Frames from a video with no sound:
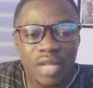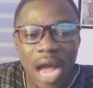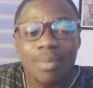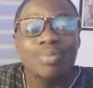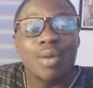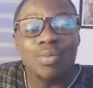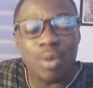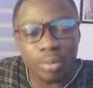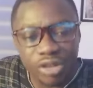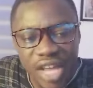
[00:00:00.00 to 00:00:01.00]
Abu
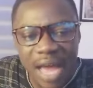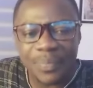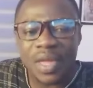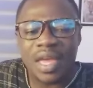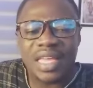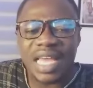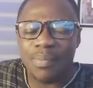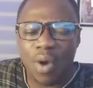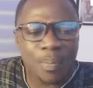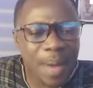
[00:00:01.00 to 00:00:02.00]
Bobo, dear.
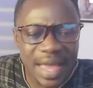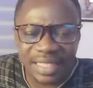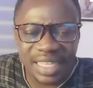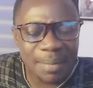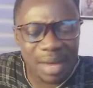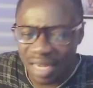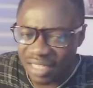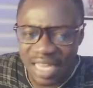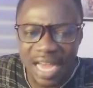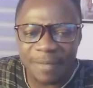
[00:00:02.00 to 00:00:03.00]
Your mom pie say manner,
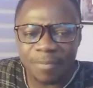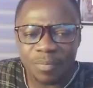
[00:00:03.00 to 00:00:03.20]
sir.